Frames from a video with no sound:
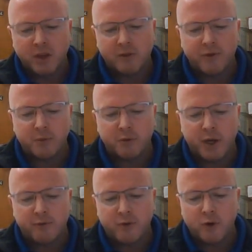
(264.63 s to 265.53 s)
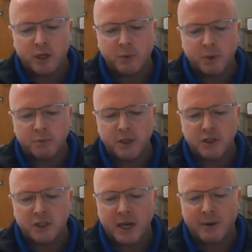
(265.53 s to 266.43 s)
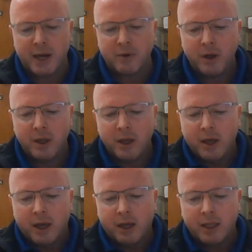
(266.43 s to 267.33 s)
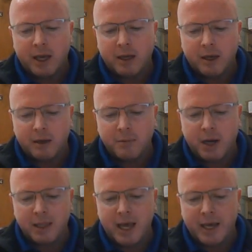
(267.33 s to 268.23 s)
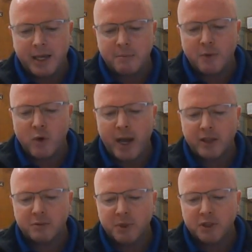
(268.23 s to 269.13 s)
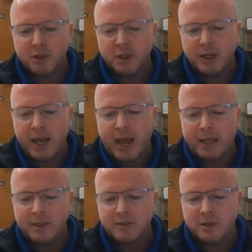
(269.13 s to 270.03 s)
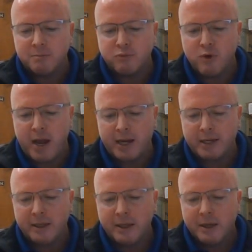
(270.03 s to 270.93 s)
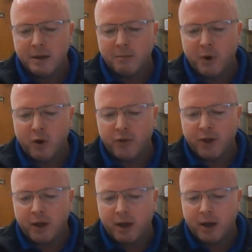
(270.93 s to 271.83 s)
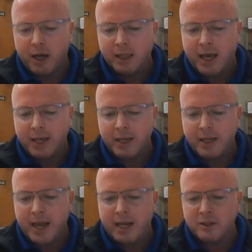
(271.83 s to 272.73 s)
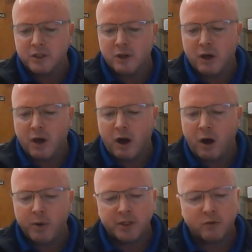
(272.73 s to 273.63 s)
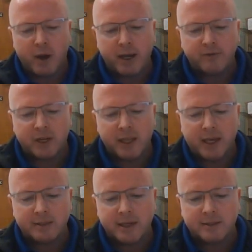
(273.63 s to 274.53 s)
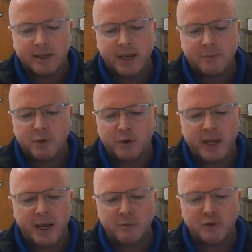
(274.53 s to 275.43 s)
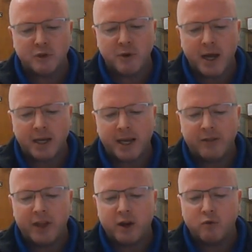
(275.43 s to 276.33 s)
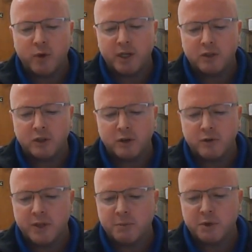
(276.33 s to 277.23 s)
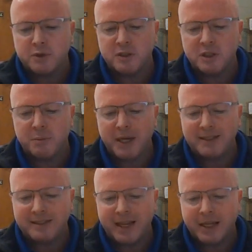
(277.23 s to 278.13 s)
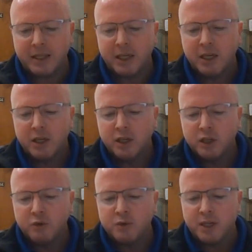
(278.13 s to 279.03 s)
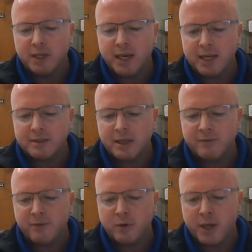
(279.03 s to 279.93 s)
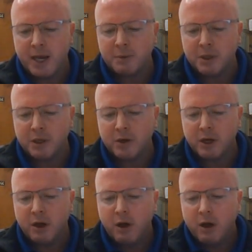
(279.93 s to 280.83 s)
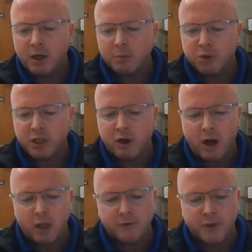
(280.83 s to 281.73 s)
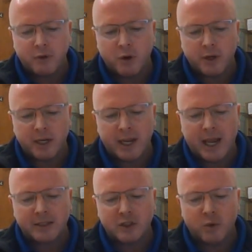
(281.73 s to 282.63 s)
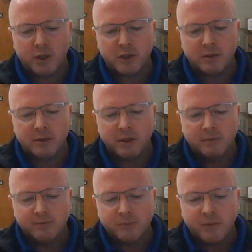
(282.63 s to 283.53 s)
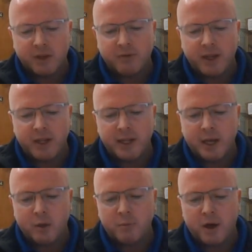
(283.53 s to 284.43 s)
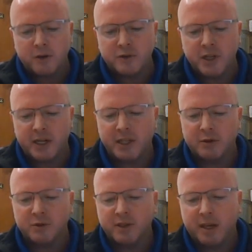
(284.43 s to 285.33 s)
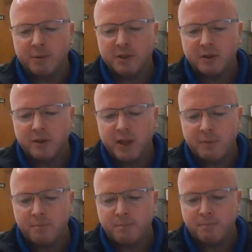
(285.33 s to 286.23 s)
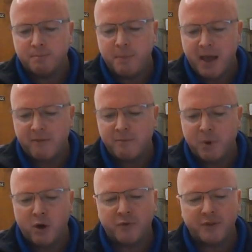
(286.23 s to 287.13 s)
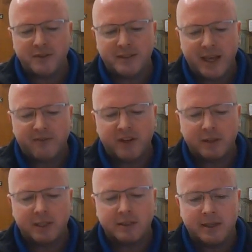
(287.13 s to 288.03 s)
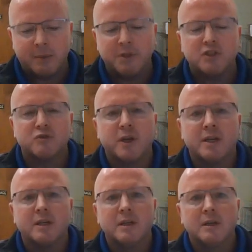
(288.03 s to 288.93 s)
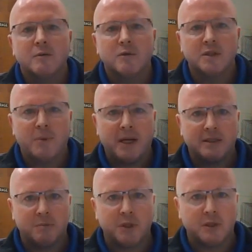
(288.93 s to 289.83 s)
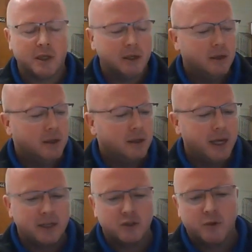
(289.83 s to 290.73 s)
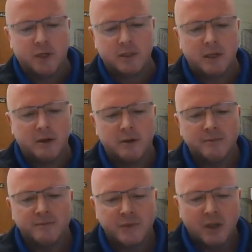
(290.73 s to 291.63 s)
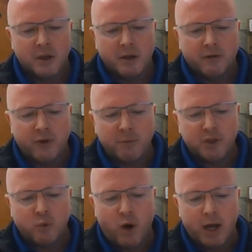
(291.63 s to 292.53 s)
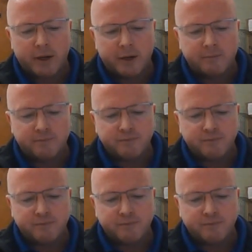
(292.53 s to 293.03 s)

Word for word: And from grade four, can we please shout out uh, um, Morales Mitchell and Allison Brack? Both uh, and Allison always arrive to class on time. Their cameras are on and they are ready to learn. They participate daily using content vocabulary, complete all of their work, and ask questions if they need help understanding their assignments. They have both definitely demonstrated responsibility. That is great to hear from Ms. Walker.